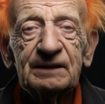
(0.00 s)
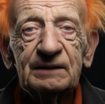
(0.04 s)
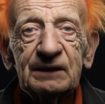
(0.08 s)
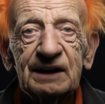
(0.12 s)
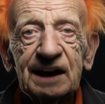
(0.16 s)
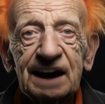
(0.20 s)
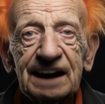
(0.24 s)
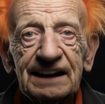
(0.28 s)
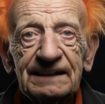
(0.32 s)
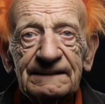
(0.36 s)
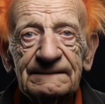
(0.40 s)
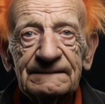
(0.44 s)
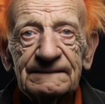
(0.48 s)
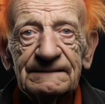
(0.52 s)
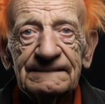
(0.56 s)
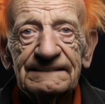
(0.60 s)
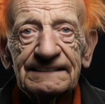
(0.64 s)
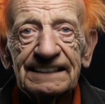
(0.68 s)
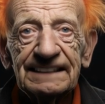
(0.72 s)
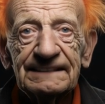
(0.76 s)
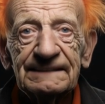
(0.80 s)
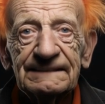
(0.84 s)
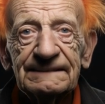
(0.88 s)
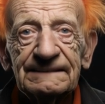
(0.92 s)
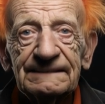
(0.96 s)
trials,
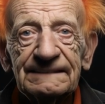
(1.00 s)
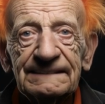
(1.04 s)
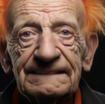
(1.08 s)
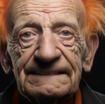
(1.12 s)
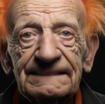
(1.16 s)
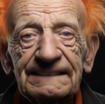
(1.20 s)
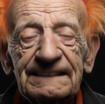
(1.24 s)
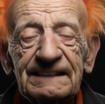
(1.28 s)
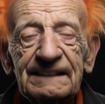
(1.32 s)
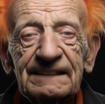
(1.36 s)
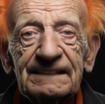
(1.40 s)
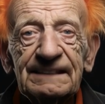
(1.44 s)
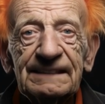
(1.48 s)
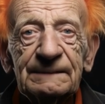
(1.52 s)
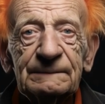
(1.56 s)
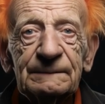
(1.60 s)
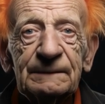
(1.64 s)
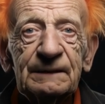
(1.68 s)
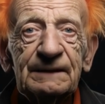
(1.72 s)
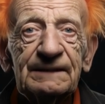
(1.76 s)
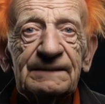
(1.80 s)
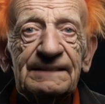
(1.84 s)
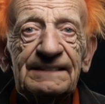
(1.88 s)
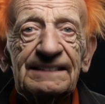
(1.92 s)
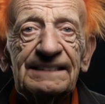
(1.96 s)
sentences, and
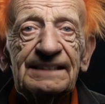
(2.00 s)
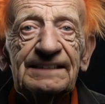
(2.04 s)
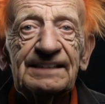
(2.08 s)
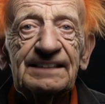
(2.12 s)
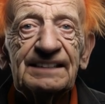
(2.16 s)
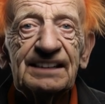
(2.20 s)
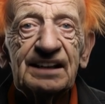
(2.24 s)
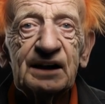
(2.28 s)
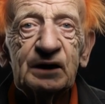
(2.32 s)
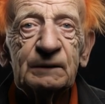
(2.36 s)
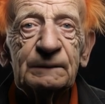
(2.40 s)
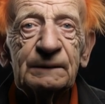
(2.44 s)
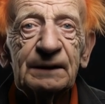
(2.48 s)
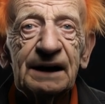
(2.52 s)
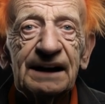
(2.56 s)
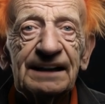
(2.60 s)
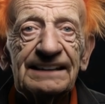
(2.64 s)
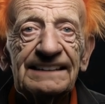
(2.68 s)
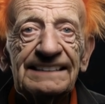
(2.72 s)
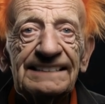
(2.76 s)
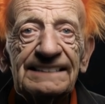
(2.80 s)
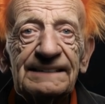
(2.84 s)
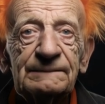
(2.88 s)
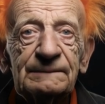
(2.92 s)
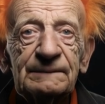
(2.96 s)
conspiracies Joe
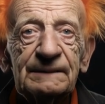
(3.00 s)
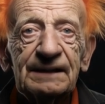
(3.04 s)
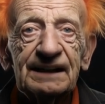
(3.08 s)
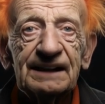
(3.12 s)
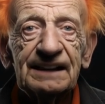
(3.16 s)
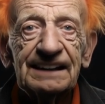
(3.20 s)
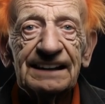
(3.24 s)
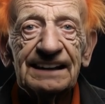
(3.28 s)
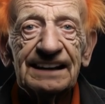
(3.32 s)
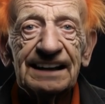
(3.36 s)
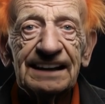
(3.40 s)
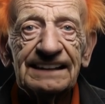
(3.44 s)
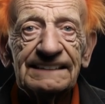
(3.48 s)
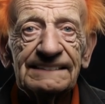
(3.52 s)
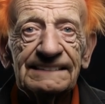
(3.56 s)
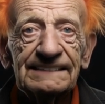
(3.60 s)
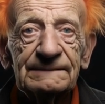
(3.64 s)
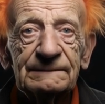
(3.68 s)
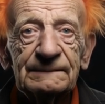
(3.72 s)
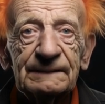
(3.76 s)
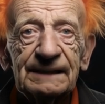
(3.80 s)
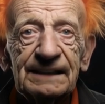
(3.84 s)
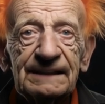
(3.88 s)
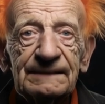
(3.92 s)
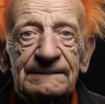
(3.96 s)
Biden is plotting against
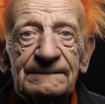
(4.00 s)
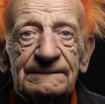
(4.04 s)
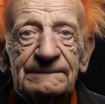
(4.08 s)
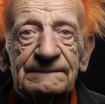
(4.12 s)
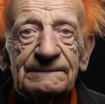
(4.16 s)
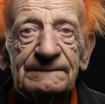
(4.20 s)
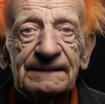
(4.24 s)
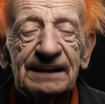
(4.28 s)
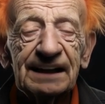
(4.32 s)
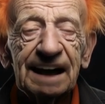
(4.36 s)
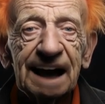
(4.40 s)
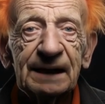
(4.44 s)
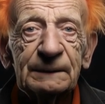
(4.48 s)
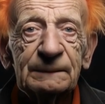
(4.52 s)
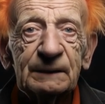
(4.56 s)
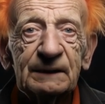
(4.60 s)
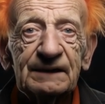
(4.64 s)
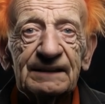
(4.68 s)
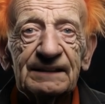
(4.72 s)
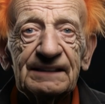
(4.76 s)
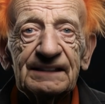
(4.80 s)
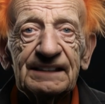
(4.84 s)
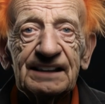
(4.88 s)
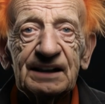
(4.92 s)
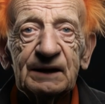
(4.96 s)
me. I'm going
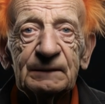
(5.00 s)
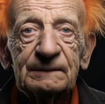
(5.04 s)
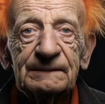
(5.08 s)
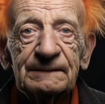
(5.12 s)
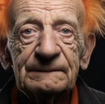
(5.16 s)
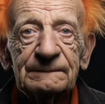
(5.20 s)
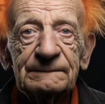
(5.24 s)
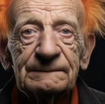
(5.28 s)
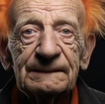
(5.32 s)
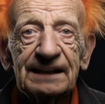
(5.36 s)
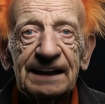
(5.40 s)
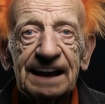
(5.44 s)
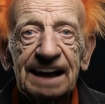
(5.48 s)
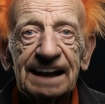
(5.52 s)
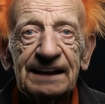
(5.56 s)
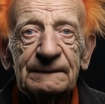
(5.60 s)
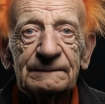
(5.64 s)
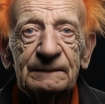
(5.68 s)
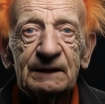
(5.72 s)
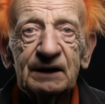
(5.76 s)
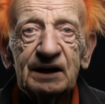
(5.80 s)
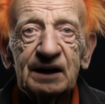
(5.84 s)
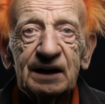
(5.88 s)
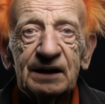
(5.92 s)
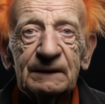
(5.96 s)
to show them that I am
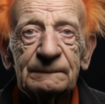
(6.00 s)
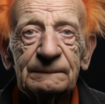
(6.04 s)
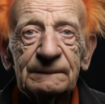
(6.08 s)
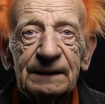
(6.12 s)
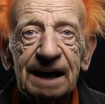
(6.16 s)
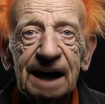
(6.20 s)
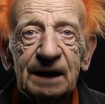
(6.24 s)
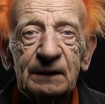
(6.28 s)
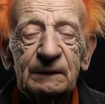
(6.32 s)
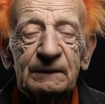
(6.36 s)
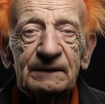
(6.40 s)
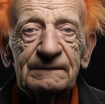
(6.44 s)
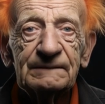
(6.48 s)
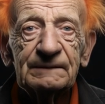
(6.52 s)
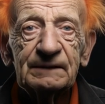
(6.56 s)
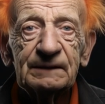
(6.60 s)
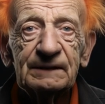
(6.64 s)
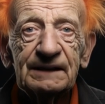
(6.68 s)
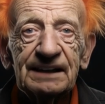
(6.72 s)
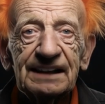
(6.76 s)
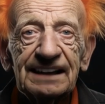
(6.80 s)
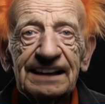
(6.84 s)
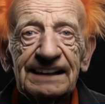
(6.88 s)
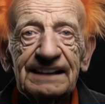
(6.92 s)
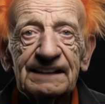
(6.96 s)
all-powerful
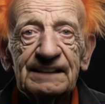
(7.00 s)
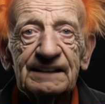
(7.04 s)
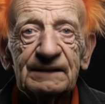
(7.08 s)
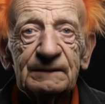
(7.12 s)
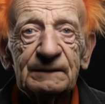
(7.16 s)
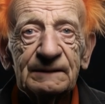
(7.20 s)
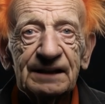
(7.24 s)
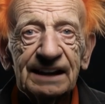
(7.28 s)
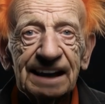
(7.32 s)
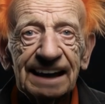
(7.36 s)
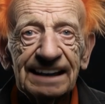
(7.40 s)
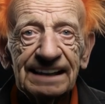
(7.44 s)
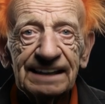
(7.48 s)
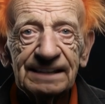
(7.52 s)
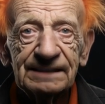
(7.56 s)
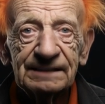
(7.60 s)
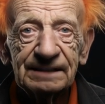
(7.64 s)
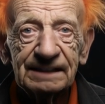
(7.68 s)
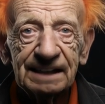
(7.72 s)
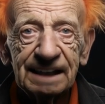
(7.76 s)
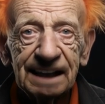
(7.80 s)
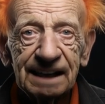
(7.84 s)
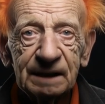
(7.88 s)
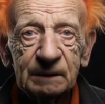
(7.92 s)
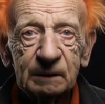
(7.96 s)
and I can do
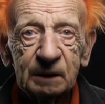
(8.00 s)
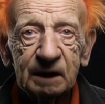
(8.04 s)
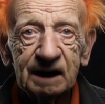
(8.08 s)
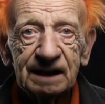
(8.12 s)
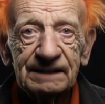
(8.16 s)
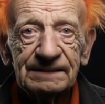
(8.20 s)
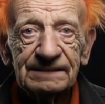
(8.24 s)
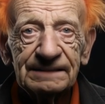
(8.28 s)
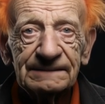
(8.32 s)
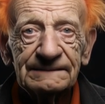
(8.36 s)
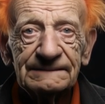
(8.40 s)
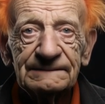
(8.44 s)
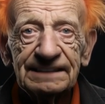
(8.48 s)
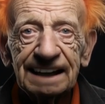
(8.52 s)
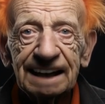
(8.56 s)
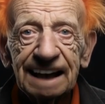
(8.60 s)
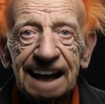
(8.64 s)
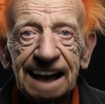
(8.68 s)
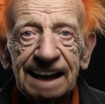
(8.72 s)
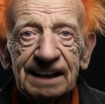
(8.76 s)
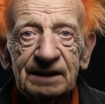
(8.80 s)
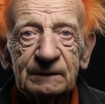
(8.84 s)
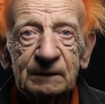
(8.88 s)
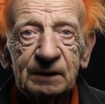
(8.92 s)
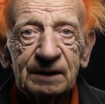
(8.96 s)
anything I want
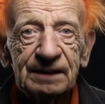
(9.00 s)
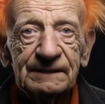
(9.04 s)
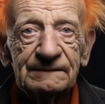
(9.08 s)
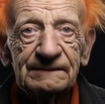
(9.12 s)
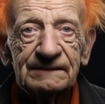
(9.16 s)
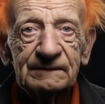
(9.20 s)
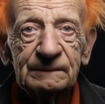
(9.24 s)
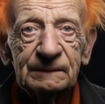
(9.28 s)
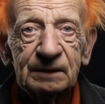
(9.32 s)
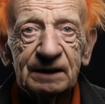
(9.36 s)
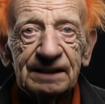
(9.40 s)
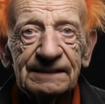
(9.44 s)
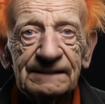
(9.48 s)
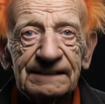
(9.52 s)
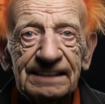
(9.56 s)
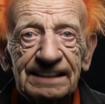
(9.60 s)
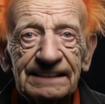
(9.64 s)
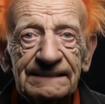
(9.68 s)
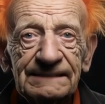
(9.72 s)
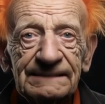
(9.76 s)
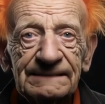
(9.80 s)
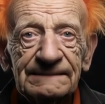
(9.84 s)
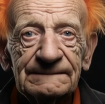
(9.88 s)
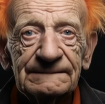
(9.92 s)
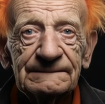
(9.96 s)
and win for
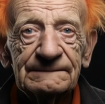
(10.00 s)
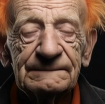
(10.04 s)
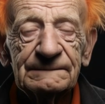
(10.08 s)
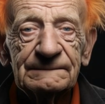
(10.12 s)
president.